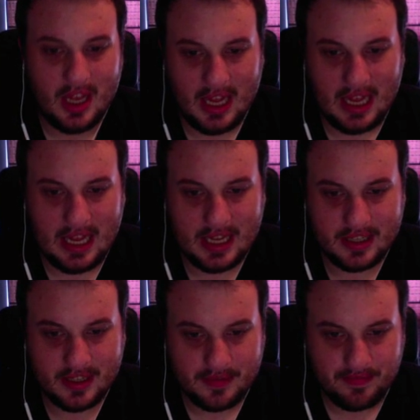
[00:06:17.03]

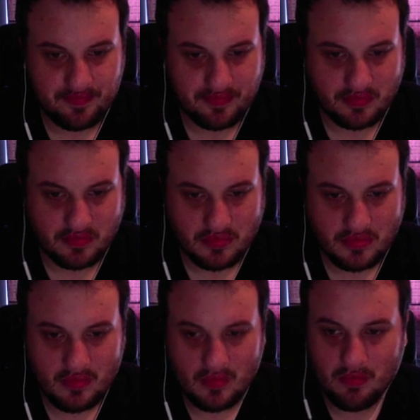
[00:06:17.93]
And
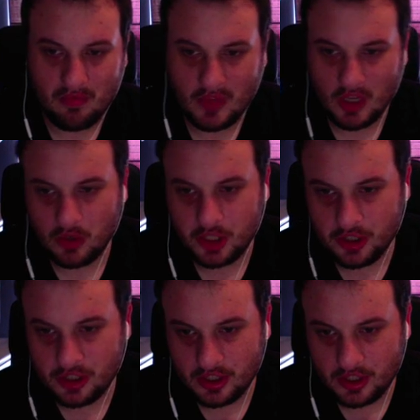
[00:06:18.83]
what you
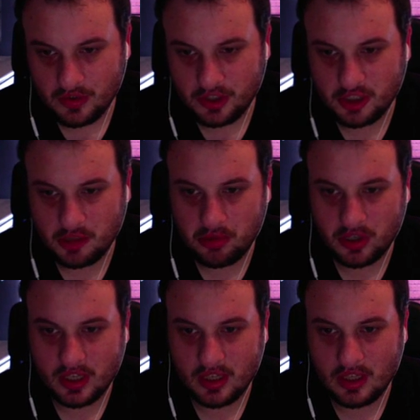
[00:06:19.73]
could do is you could
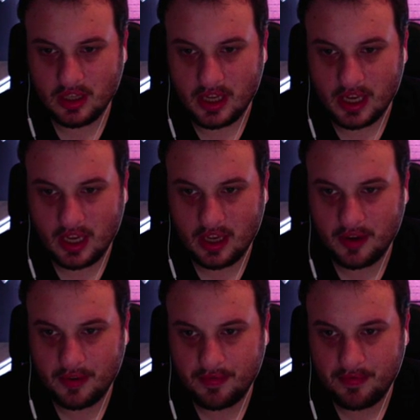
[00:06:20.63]
put it in the link.
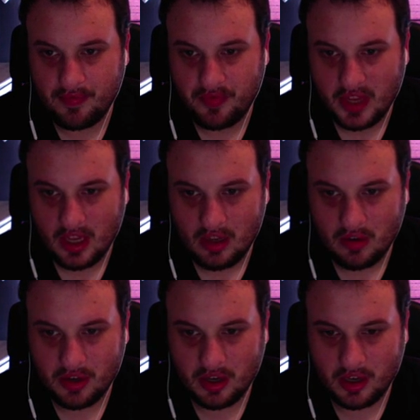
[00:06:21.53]

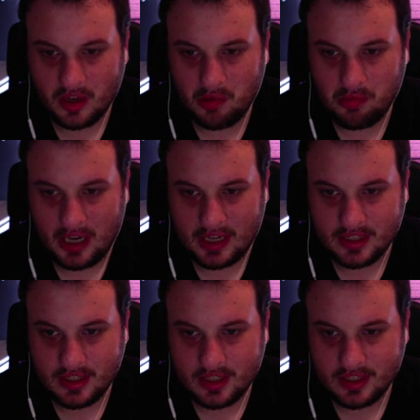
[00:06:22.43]
I'm going to go back
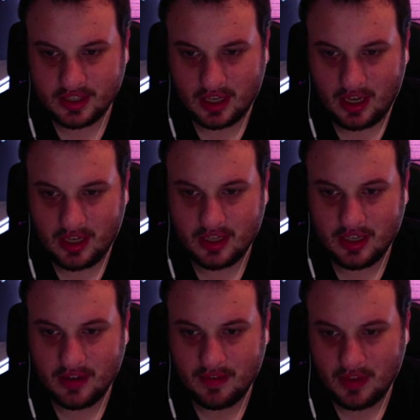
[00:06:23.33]
to the design,
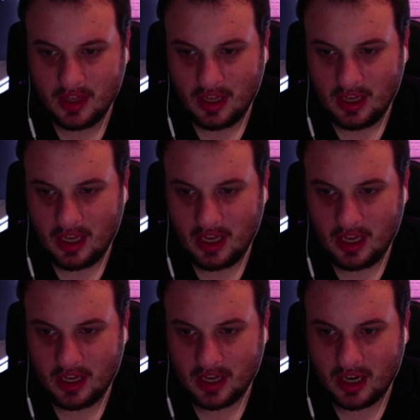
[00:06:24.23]

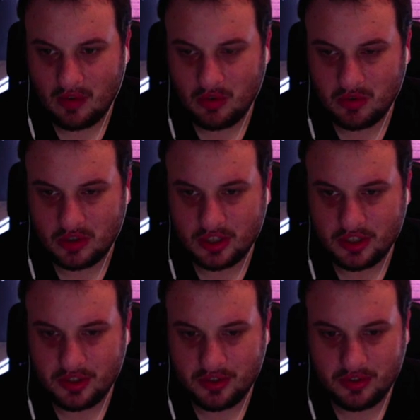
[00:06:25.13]
and I would want to
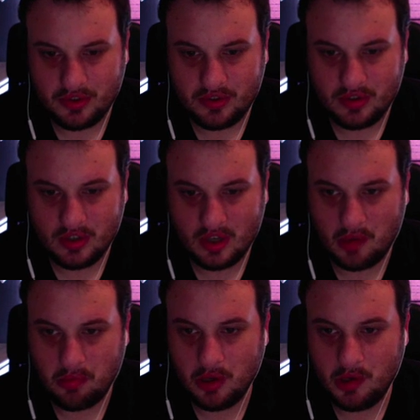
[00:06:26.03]
do
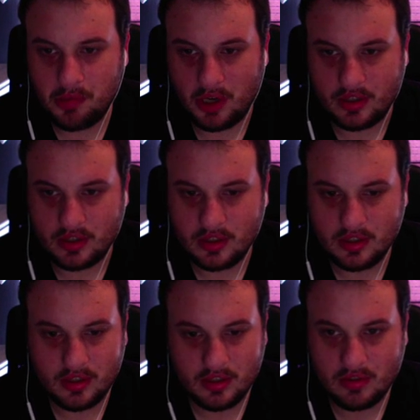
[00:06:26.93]
a blue button,
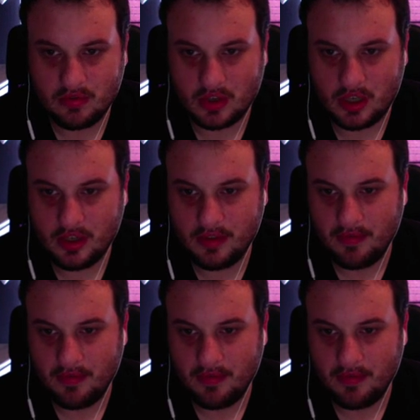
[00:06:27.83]
right?